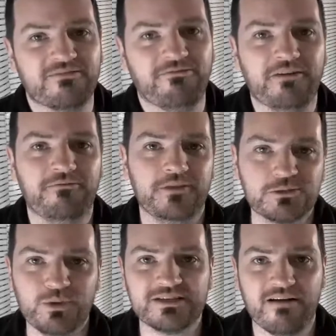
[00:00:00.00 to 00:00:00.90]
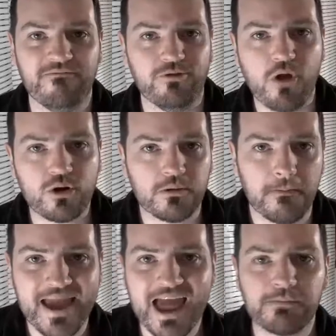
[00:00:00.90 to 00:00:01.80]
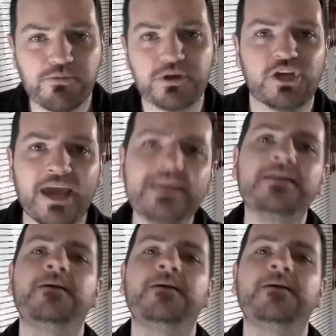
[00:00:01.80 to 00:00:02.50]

the fun for this week's vlog, man. Appreciate it.